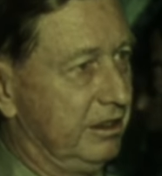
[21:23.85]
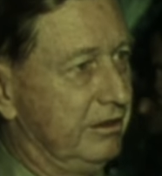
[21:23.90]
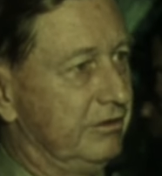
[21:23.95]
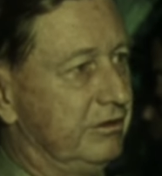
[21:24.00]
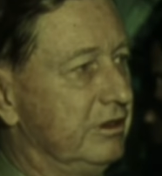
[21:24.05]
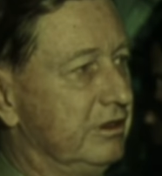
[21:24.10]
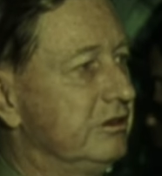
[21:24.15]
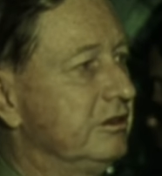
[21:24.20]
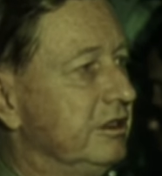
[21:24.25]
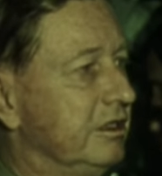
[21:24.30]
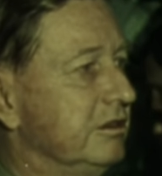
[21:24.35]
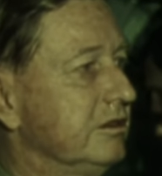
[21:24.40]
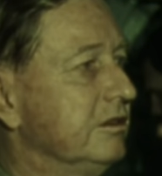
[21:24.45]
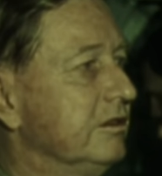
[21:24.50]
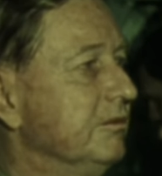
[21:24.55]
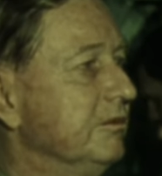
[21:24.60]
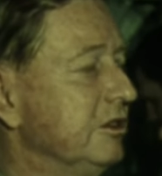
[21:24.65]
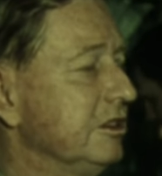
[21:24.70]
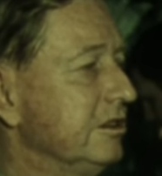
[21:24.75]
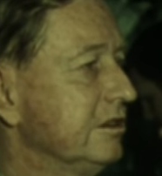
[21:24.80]
of the
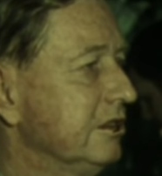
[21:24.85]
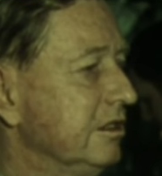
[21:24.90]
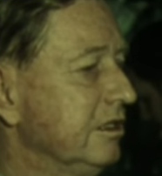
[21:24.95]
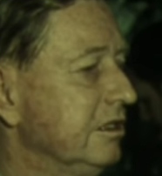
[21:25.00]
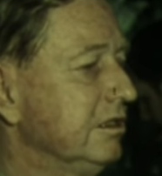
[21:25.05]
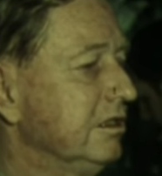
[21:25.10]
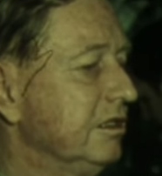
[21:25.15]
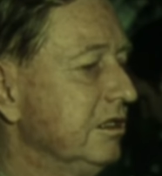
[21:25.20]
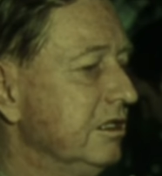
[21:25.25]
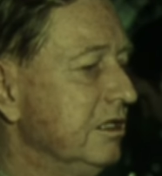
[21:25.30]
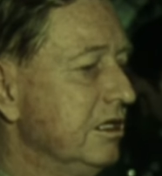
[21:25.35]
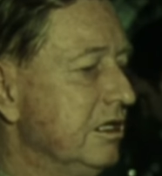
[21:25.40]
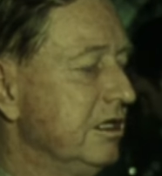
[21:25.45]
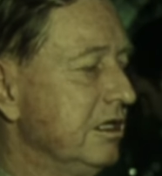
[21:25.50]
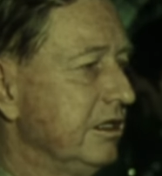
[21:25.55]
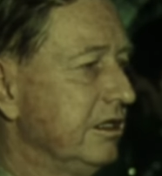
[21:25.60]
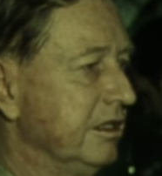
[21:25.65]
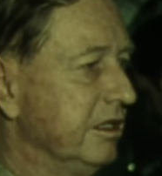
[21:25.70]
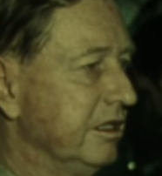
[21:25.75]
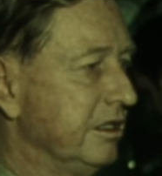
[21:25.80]
system is
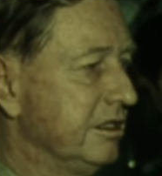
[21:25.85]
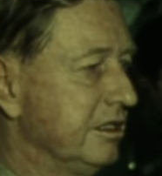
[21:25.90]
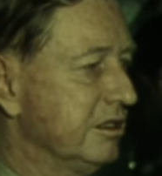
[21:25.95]
that the